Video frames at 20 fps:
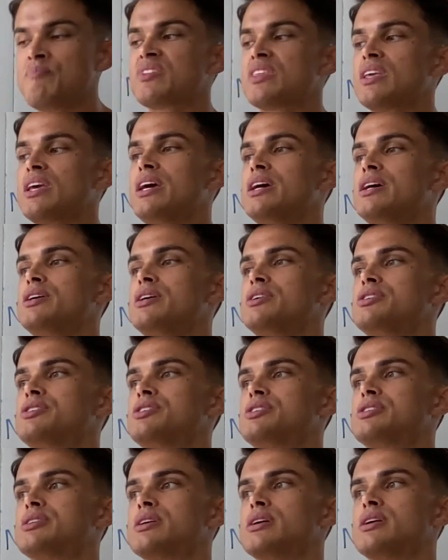
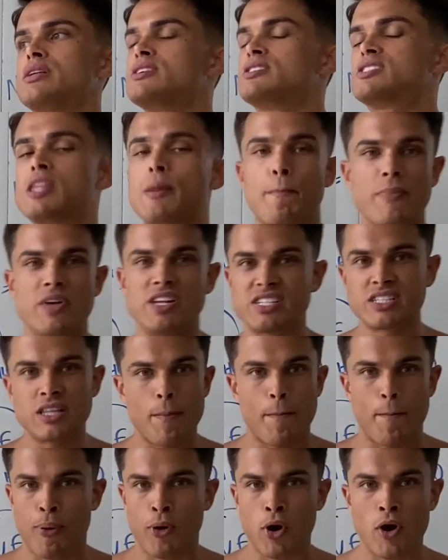is, this is
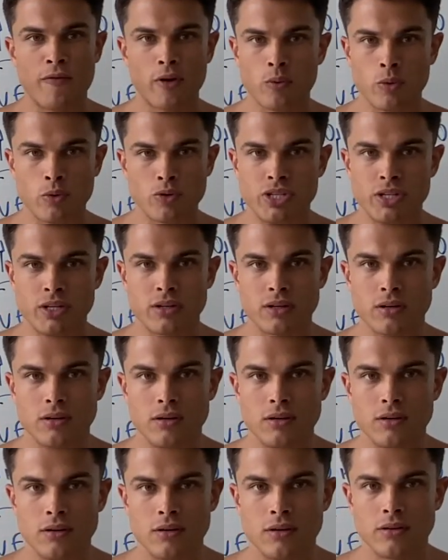the perfect routine.
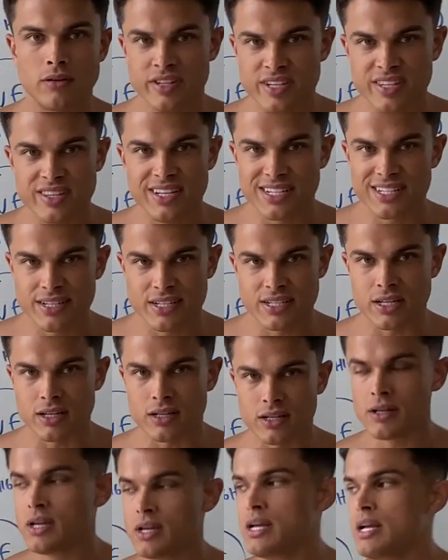This is it.
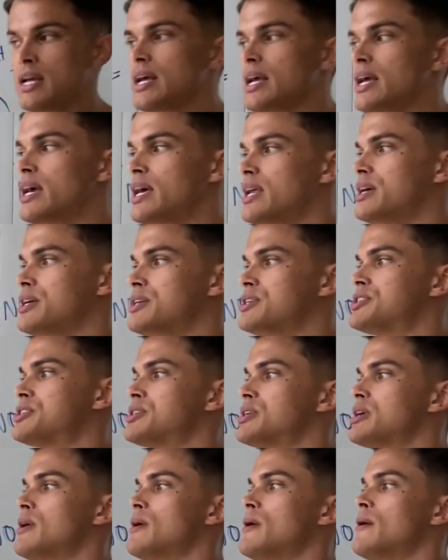It is
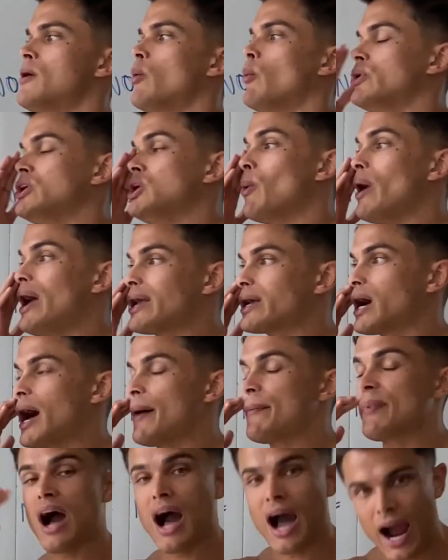when you wake
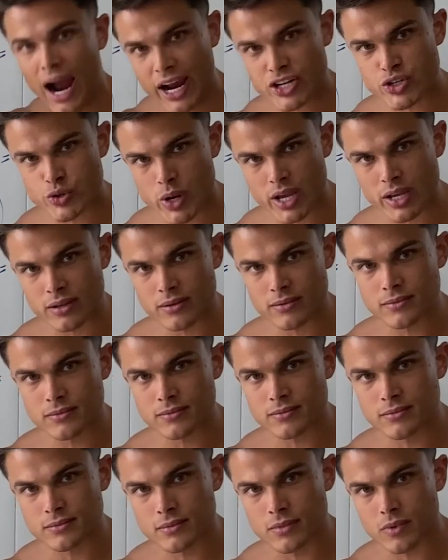up, hydrate.
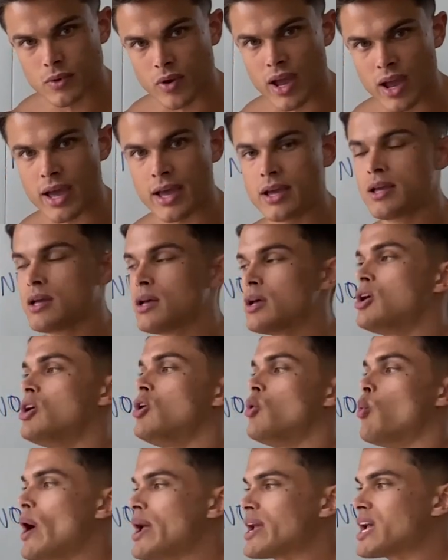Okay?
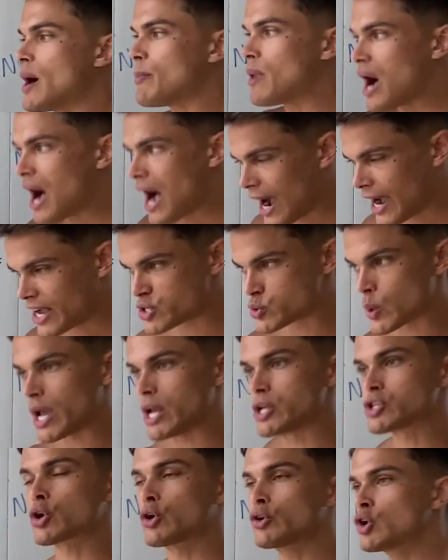Wake up, hydrate.
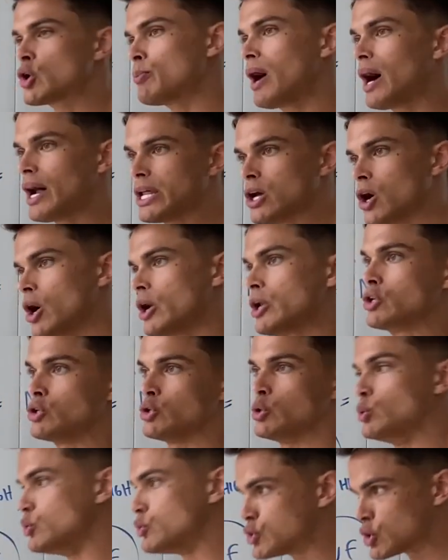Turn your body on,
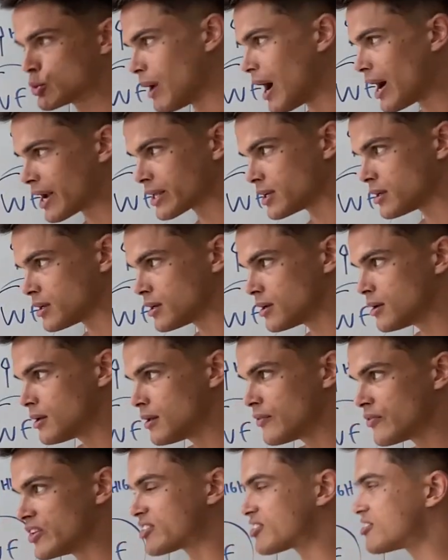use your body.
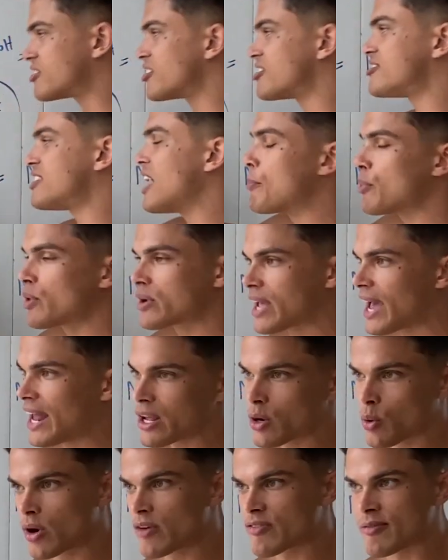This is a separate
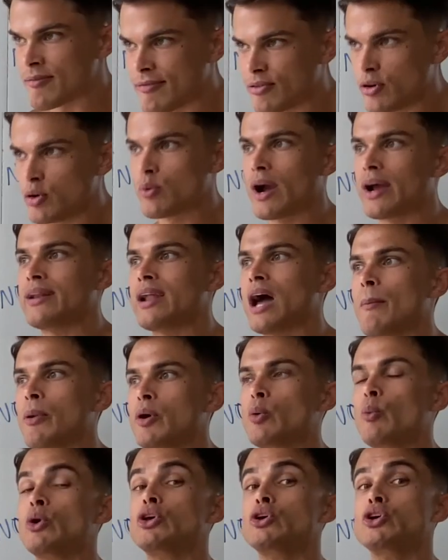category from food right now,
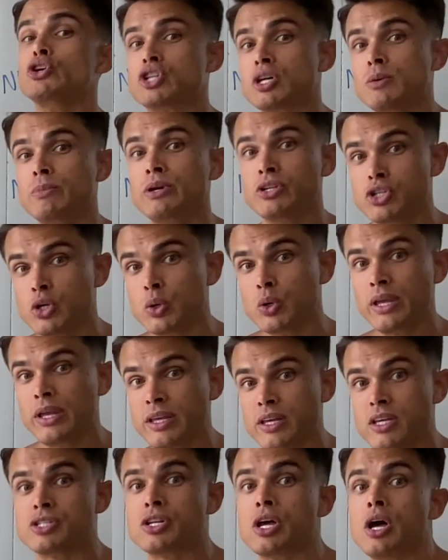but what you should be doing
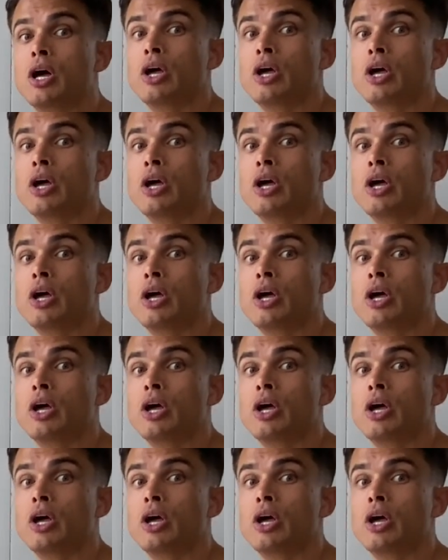is,